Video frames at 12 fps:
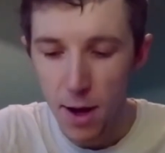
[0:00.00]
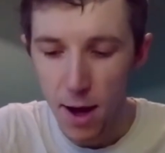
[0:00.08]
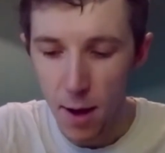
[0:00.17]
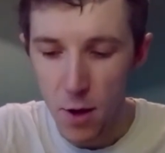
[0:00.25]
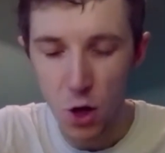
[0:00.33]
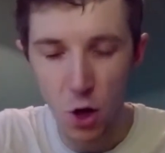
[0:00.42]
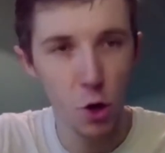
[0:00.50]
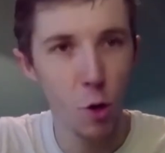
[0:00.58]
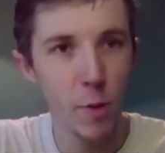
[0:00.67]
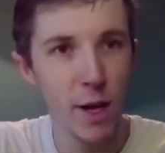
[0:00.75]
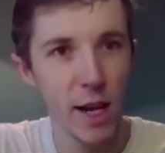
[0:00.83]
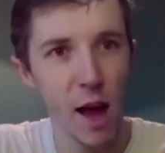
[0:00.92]
Uh, you know,
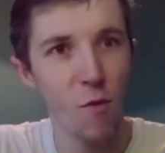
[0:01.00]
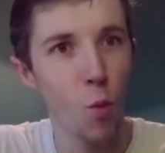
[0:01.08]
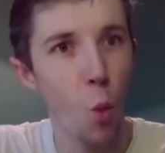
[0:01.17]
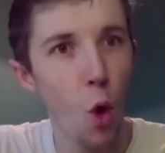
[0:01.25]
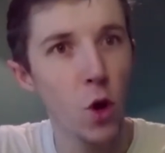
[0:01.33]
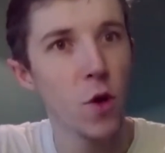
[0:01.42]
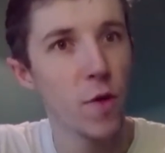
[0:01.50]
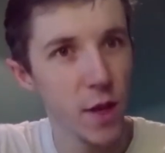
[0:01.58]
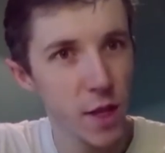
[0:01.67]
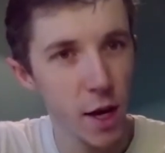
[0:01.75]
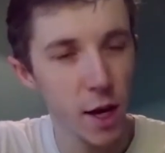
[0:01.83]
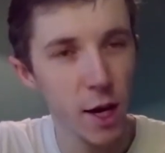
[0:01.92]
normally you'd have one or the other.